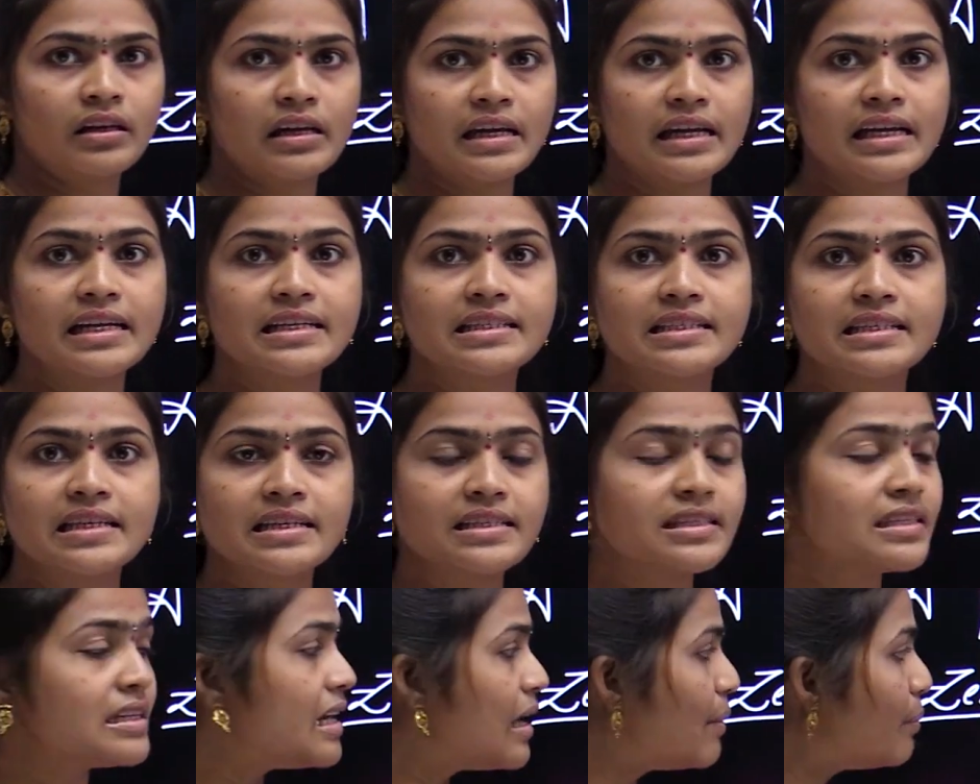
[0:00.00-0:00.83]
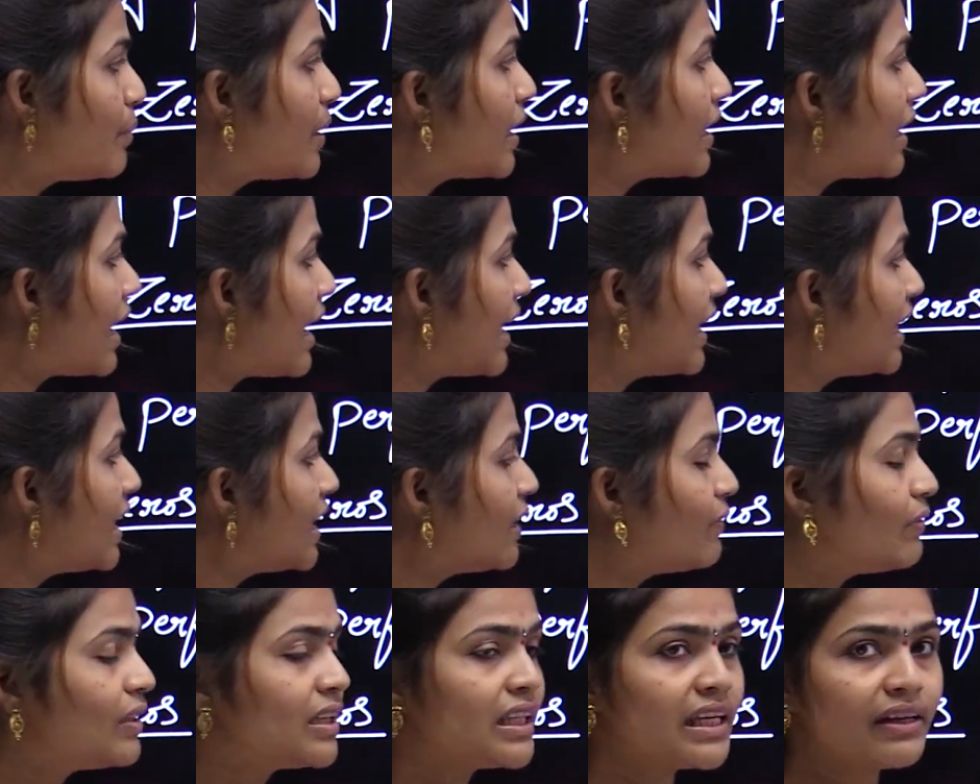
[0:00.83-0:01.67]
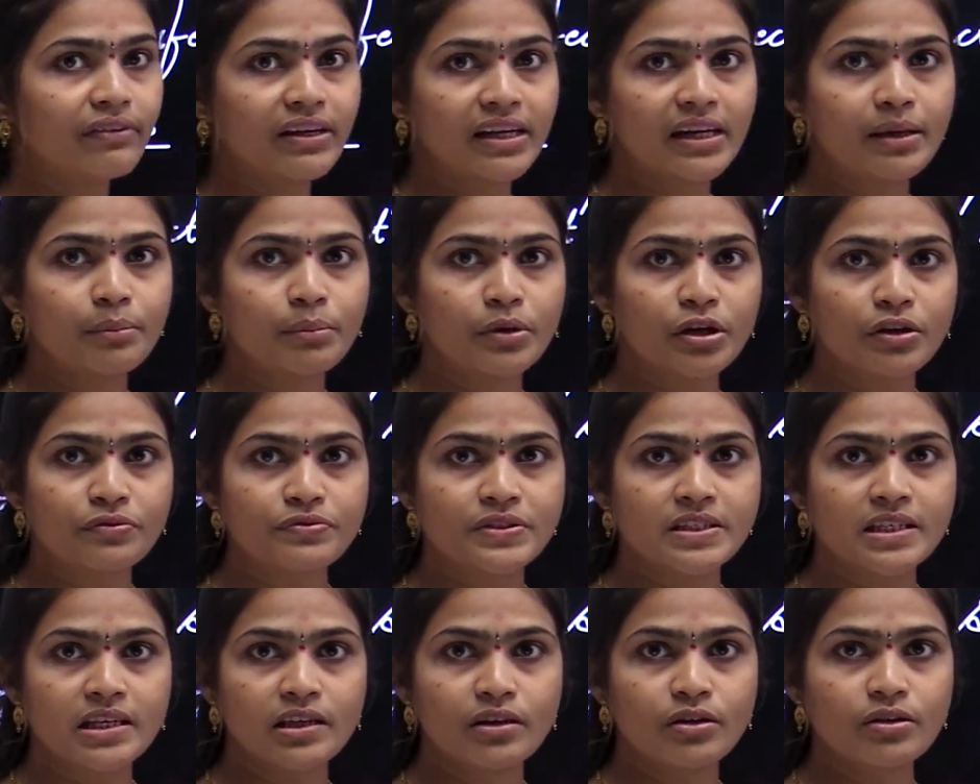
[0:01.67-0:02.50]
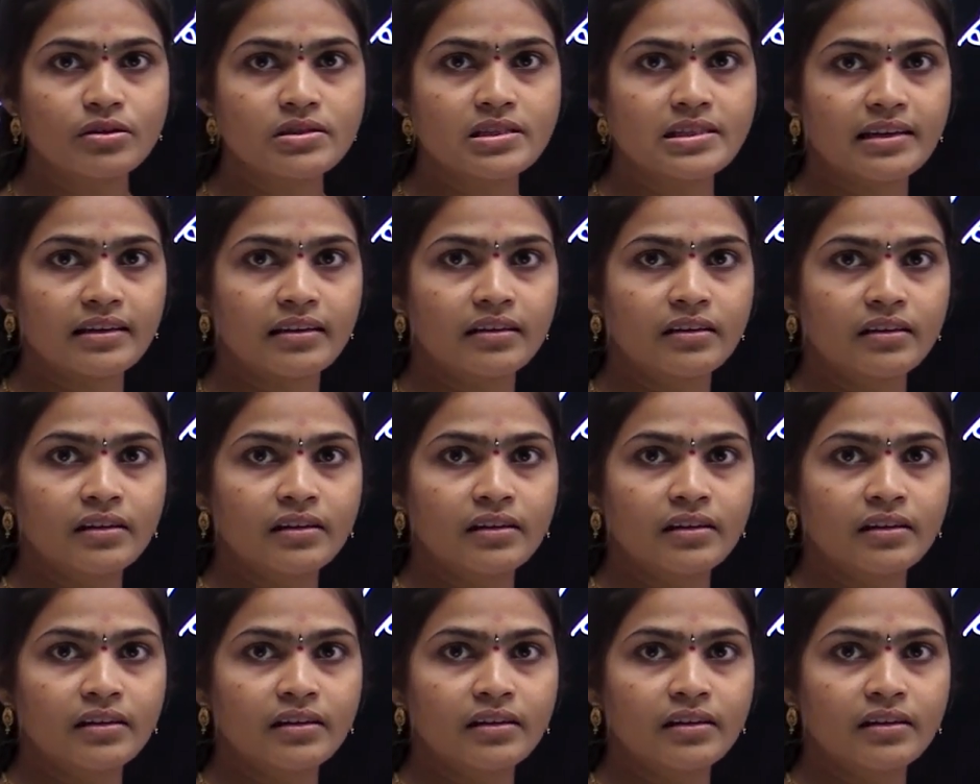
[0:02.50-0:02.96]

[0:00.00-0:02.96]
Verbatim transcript: Is this number ending with even number of zeros?